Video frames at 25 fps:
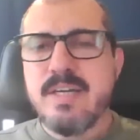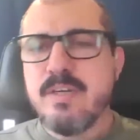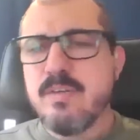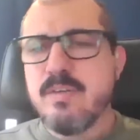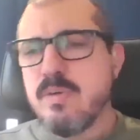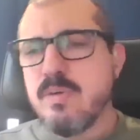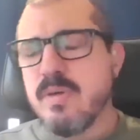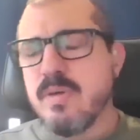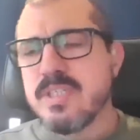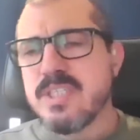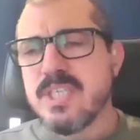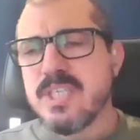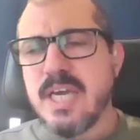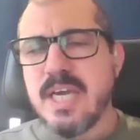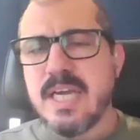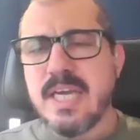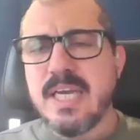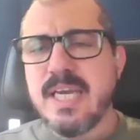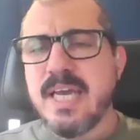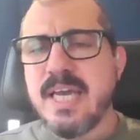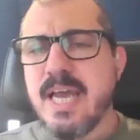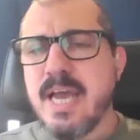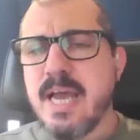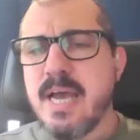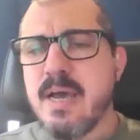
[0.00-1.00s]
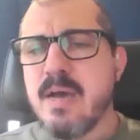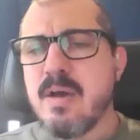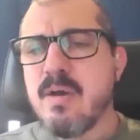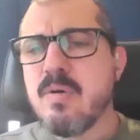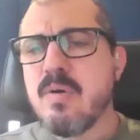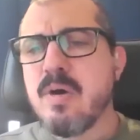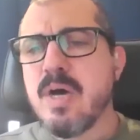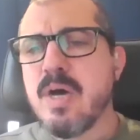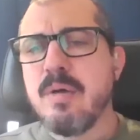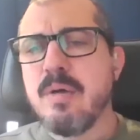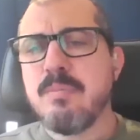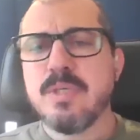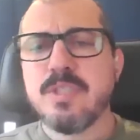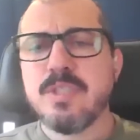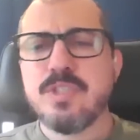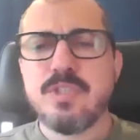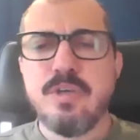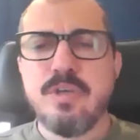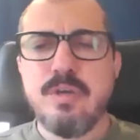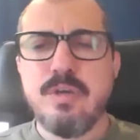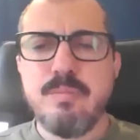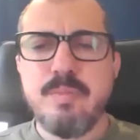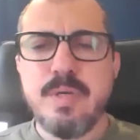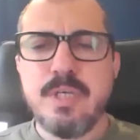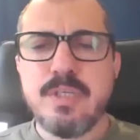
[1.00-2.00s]
I don't know exactly how, I'm
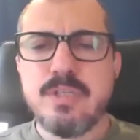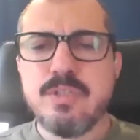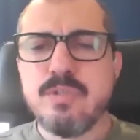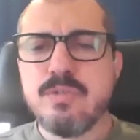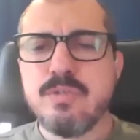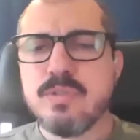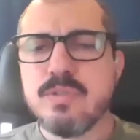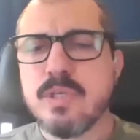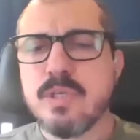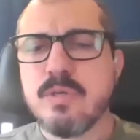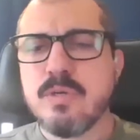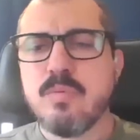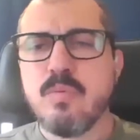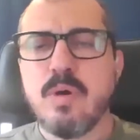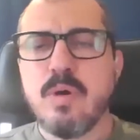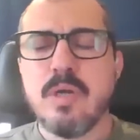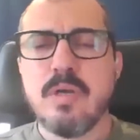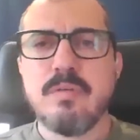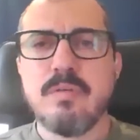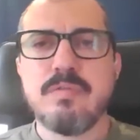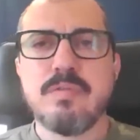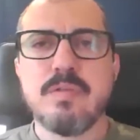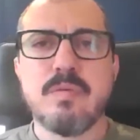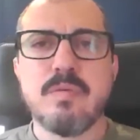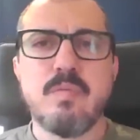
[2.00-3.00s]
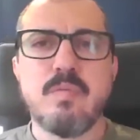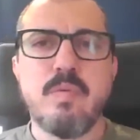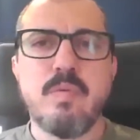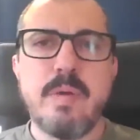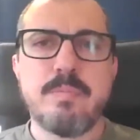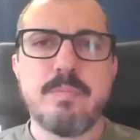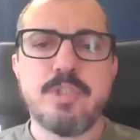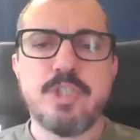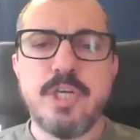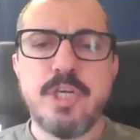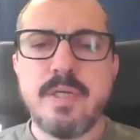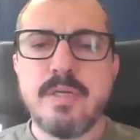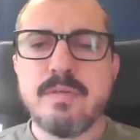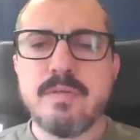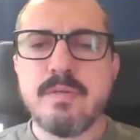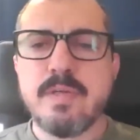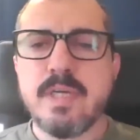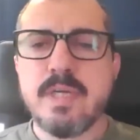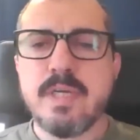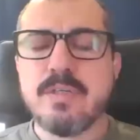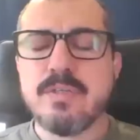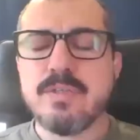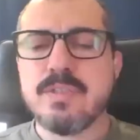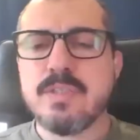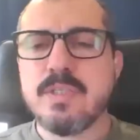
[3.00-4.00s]
assuming using one of the web
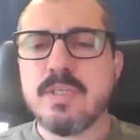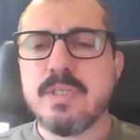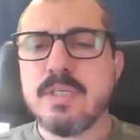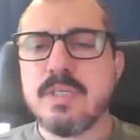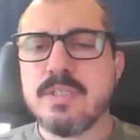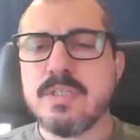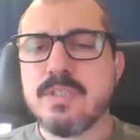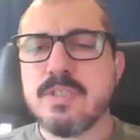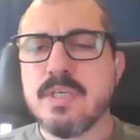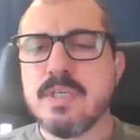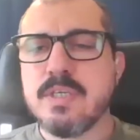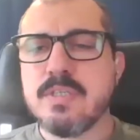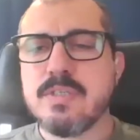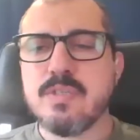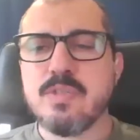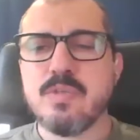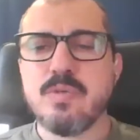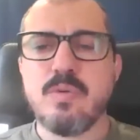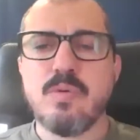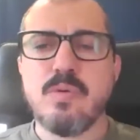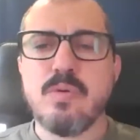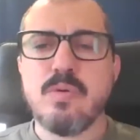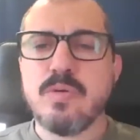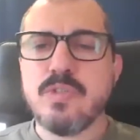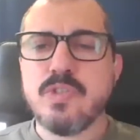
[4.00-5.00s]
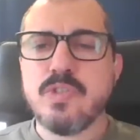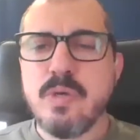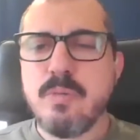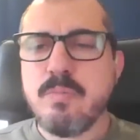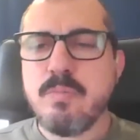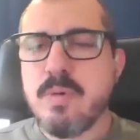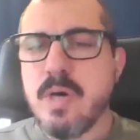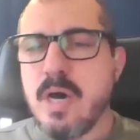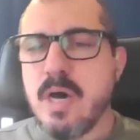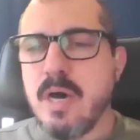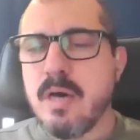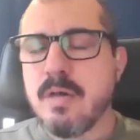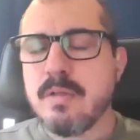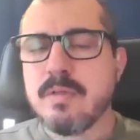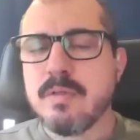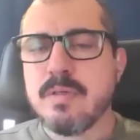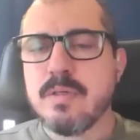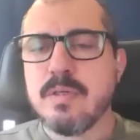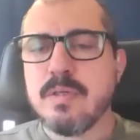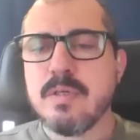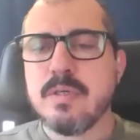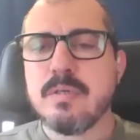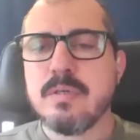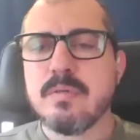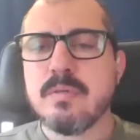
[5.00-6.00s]
generators that exist or some
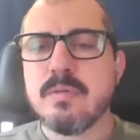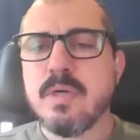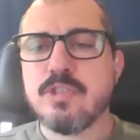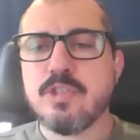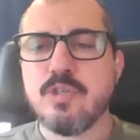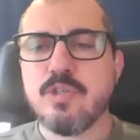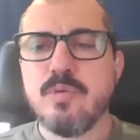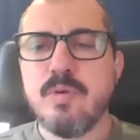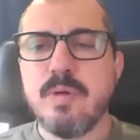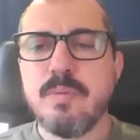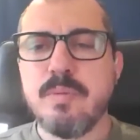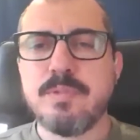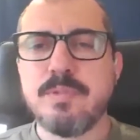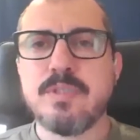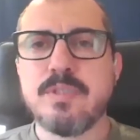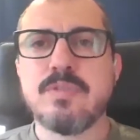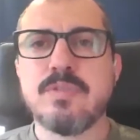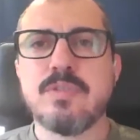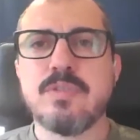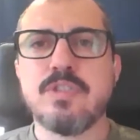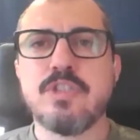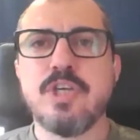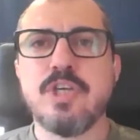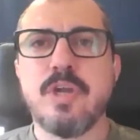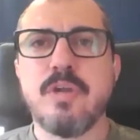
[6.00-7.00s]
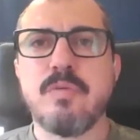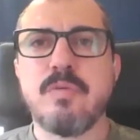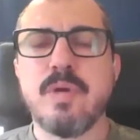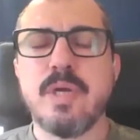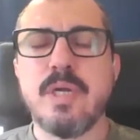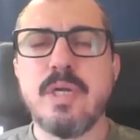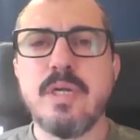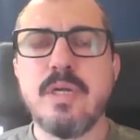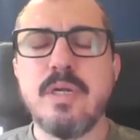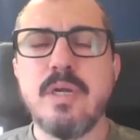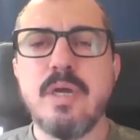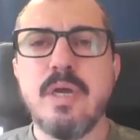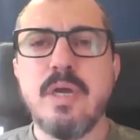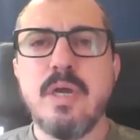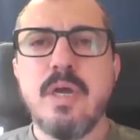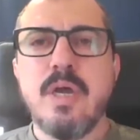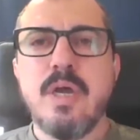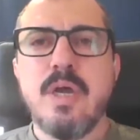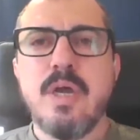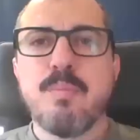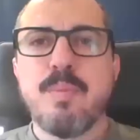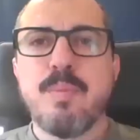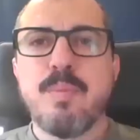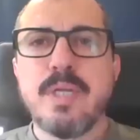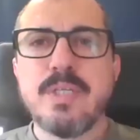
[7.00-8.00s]
other script to generate it.
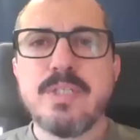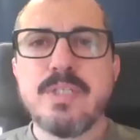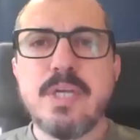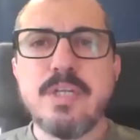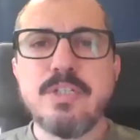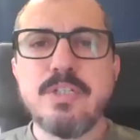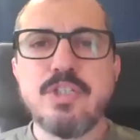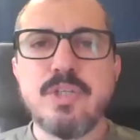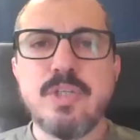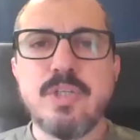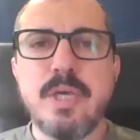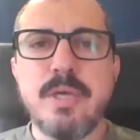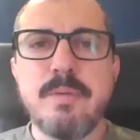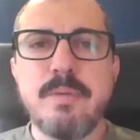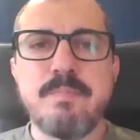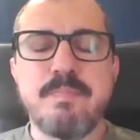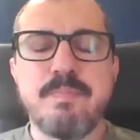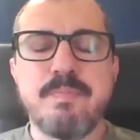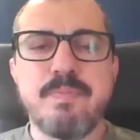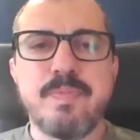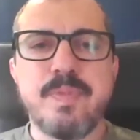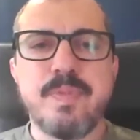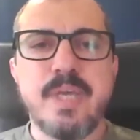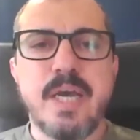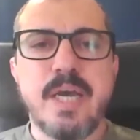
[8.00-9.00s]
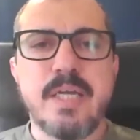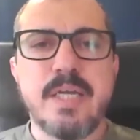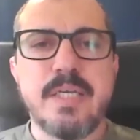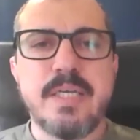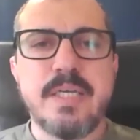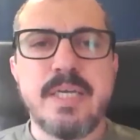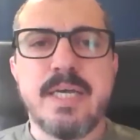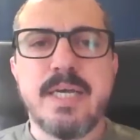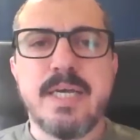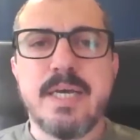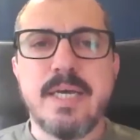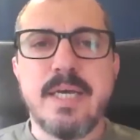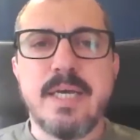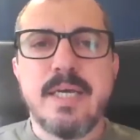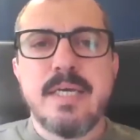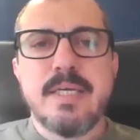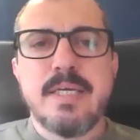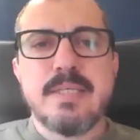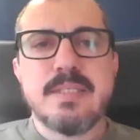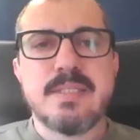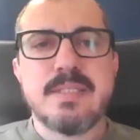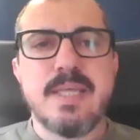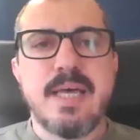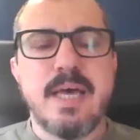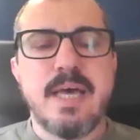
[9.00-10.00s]
But essentially, the idea
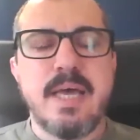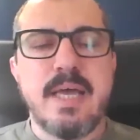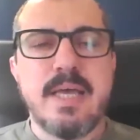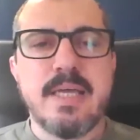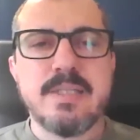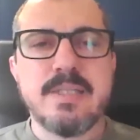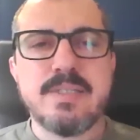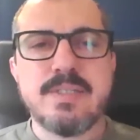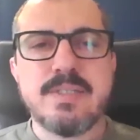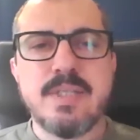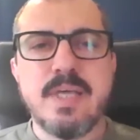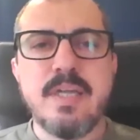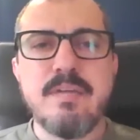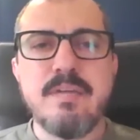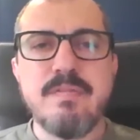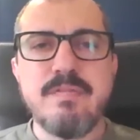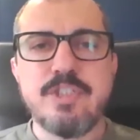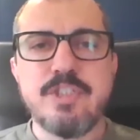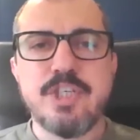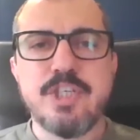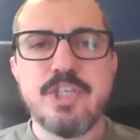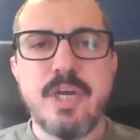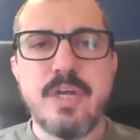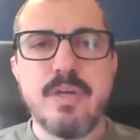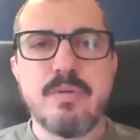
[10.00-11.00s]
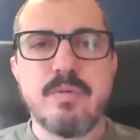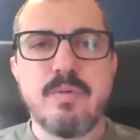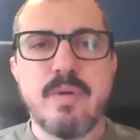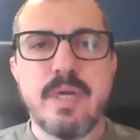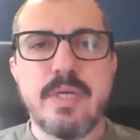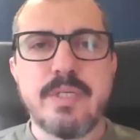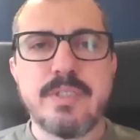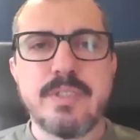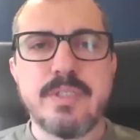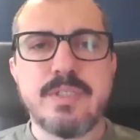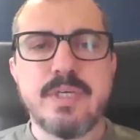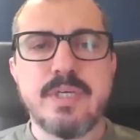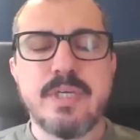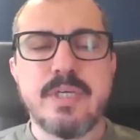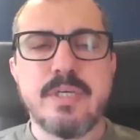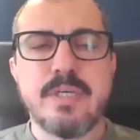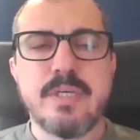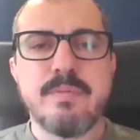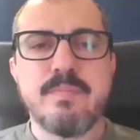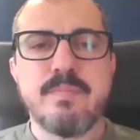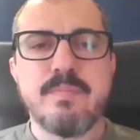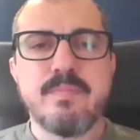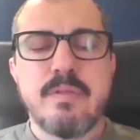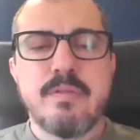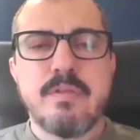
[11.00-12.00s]
is that instead of
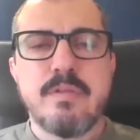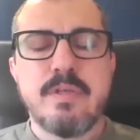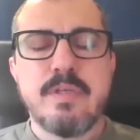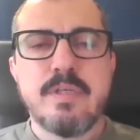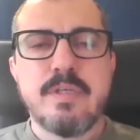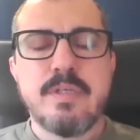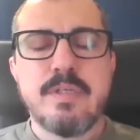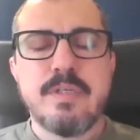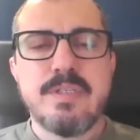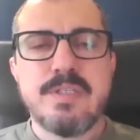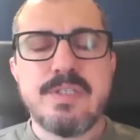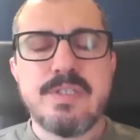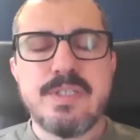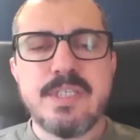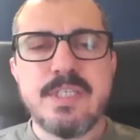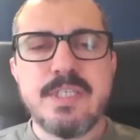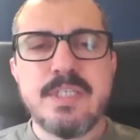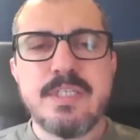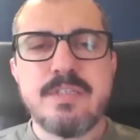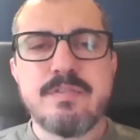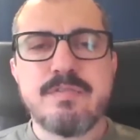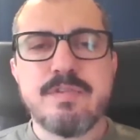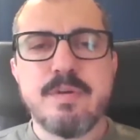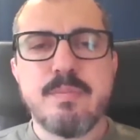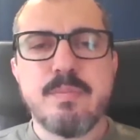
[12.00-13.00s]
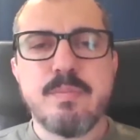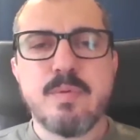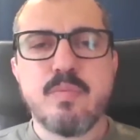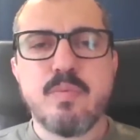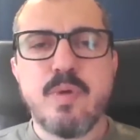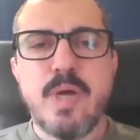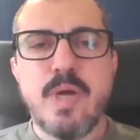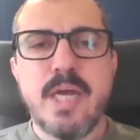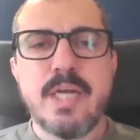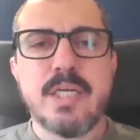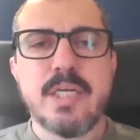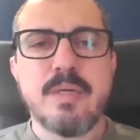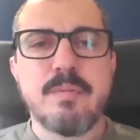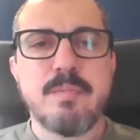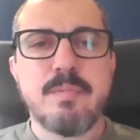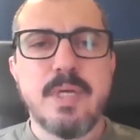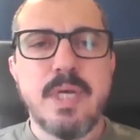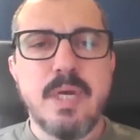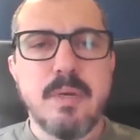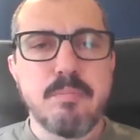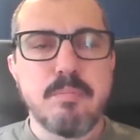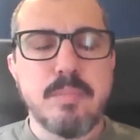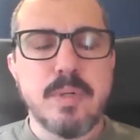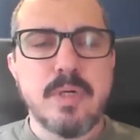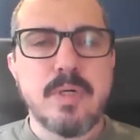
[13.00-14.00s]
generating the seed from a random
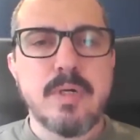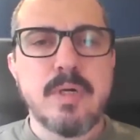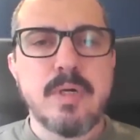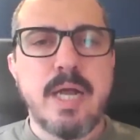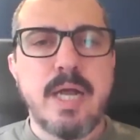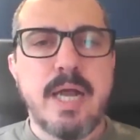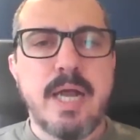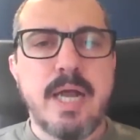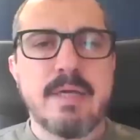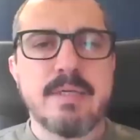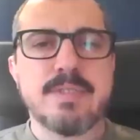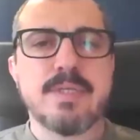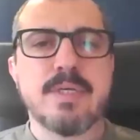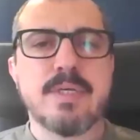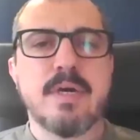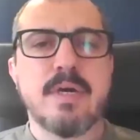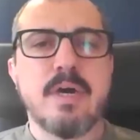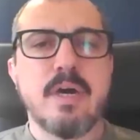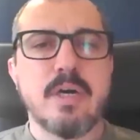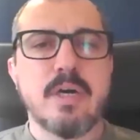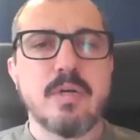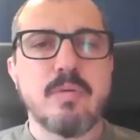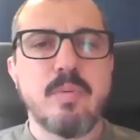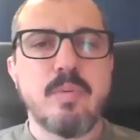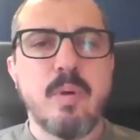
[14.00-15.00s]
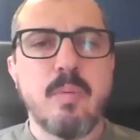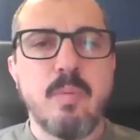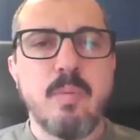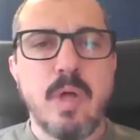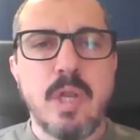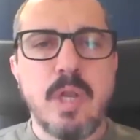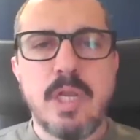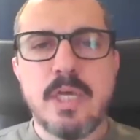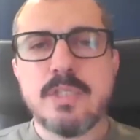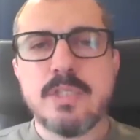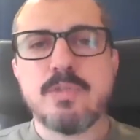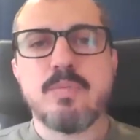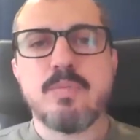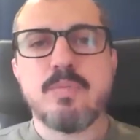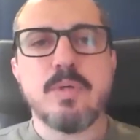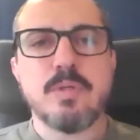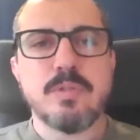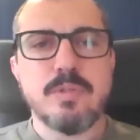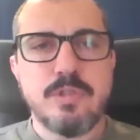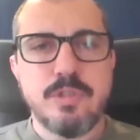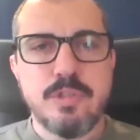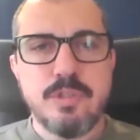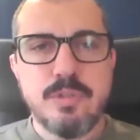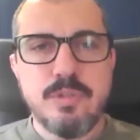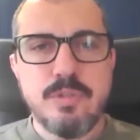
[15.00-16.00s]
number as the hardware wallet
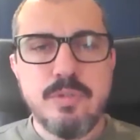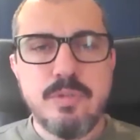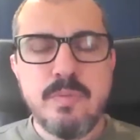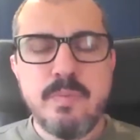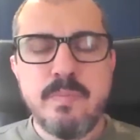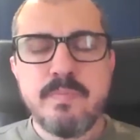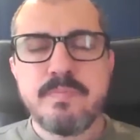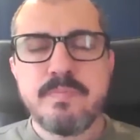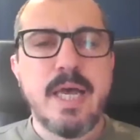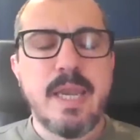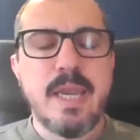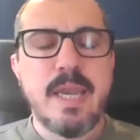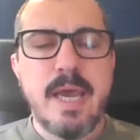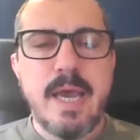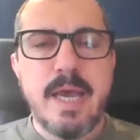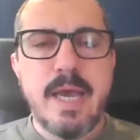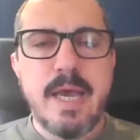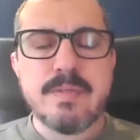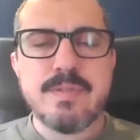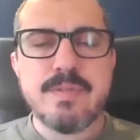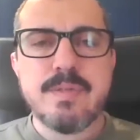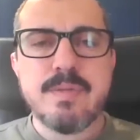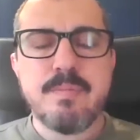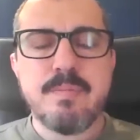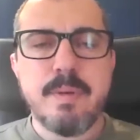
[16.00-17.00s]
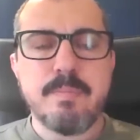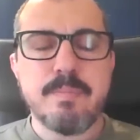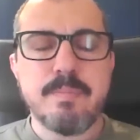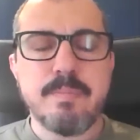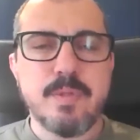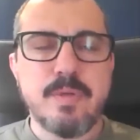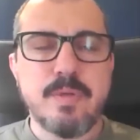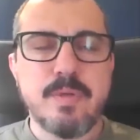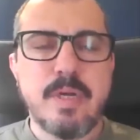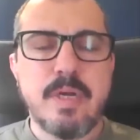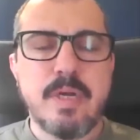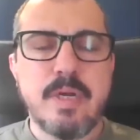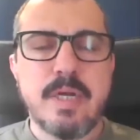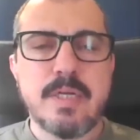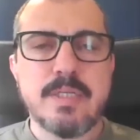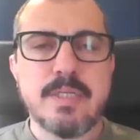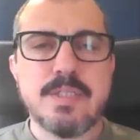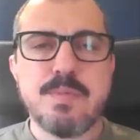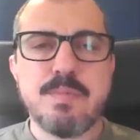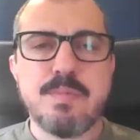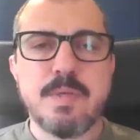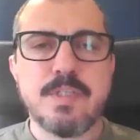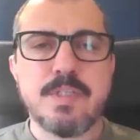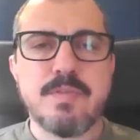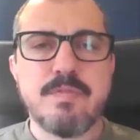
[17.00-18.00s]
will do and as the BIP39
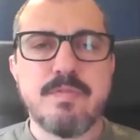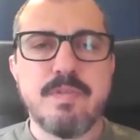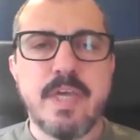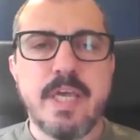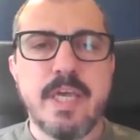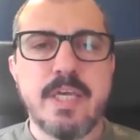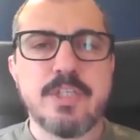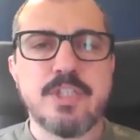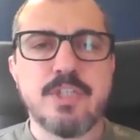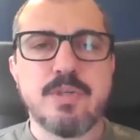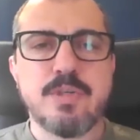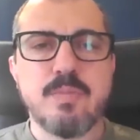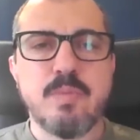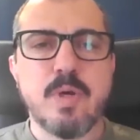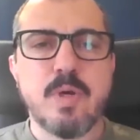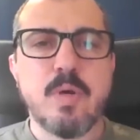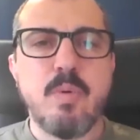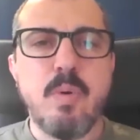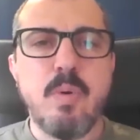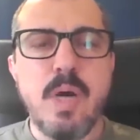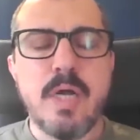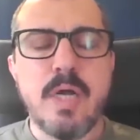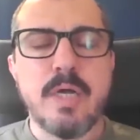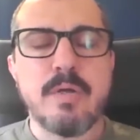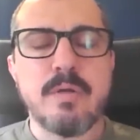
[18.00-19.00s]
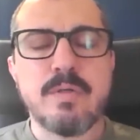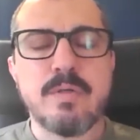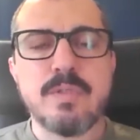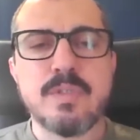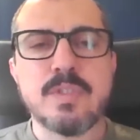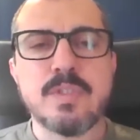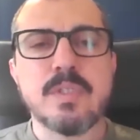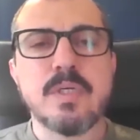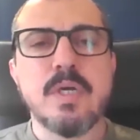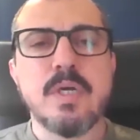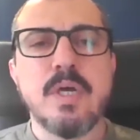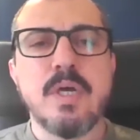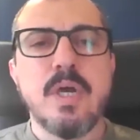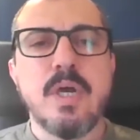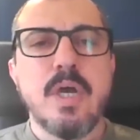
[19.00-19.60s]
specification requires,